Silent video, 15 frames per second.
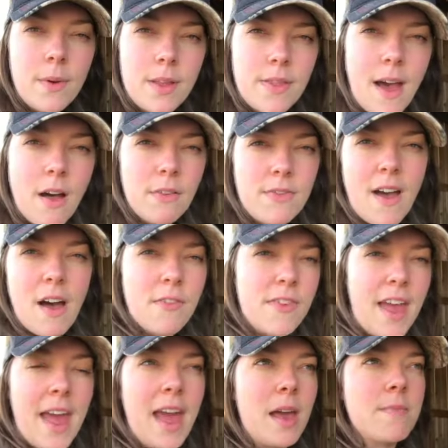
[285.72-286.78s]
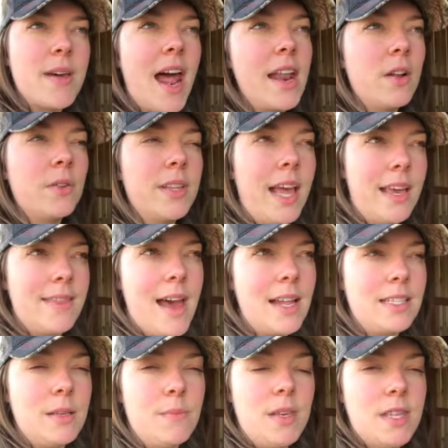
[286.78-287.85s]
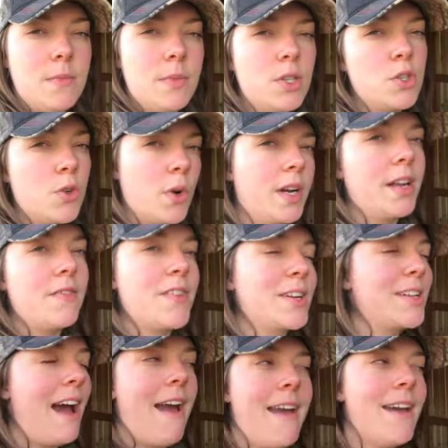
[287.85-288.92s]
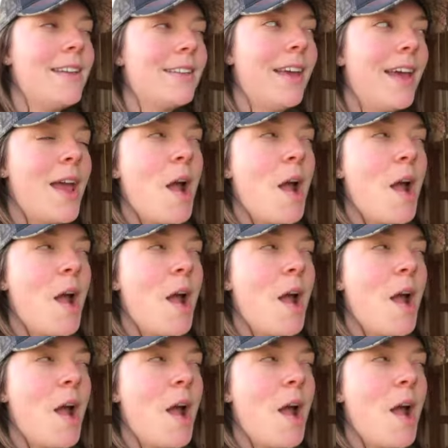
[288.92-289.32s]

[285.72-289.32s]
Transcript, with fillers: with alfalfa hay, but I don't like that to be the majority of their diet.